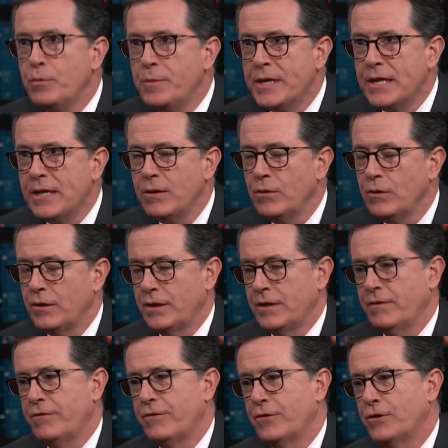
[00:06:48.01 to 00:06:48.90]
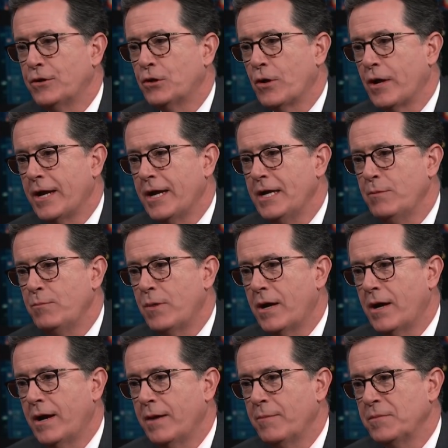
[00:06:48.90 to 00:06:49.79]
me in 3rd grade
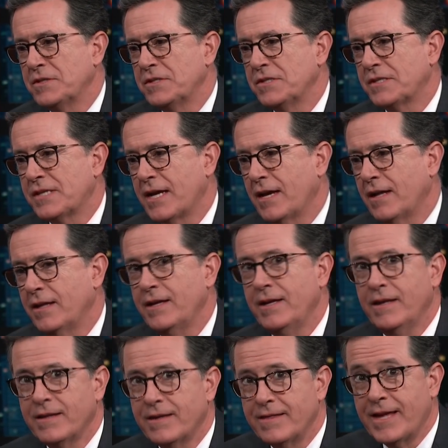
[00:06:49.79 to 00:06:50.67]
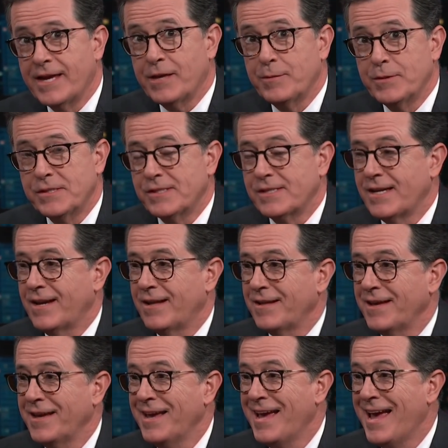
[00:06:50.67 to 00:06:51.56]
by Mrs. Kelly. Thank you, Mrs.
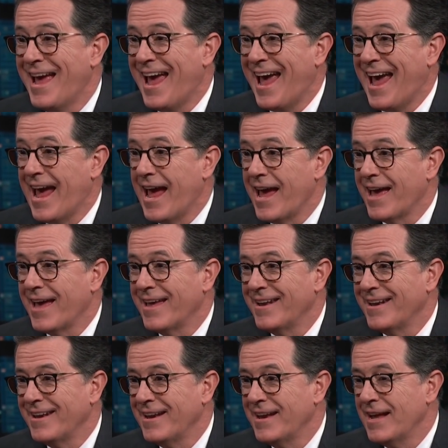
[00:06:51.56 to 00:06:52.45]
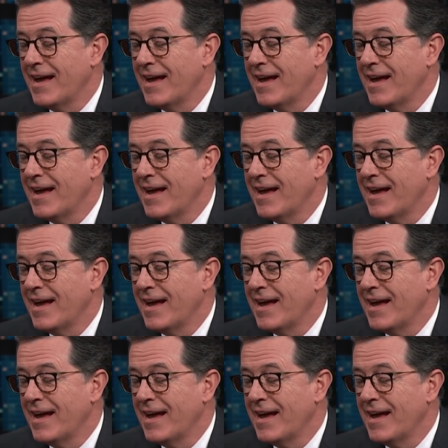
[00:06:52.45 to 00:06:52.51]
Kelly. And